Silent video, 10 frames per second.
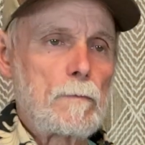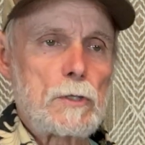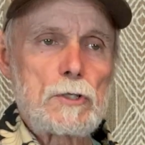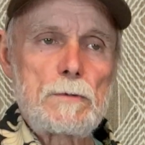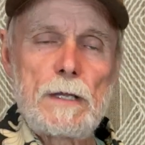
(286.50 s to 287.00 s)

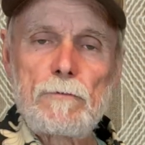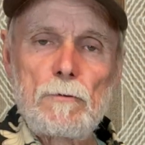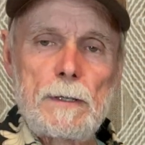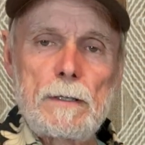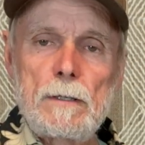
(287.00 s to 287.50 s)
Just do that for
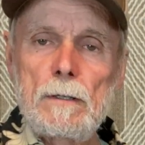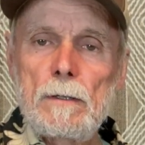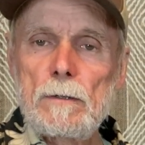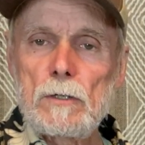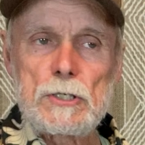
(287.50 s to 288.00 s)
a
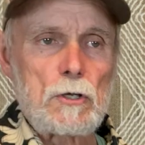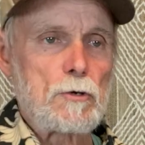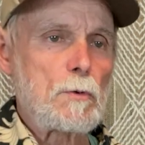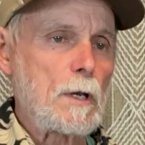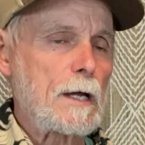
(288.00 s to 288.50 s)
minute. We're just going
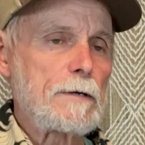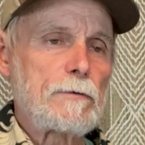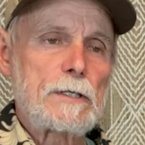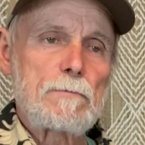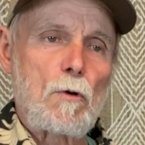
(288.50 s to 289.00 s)
to do a lot of
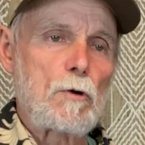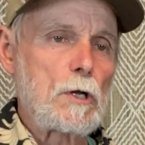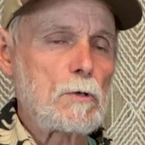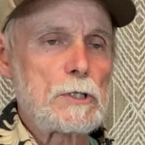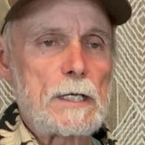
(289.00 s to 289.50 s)
different things, more
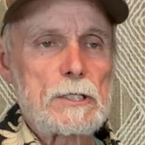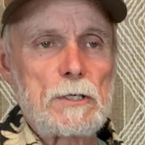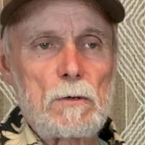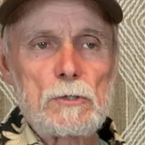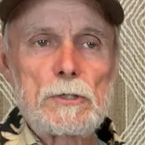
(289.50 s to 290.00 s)
notes or less
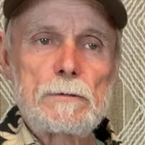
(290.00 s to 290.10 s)
notes.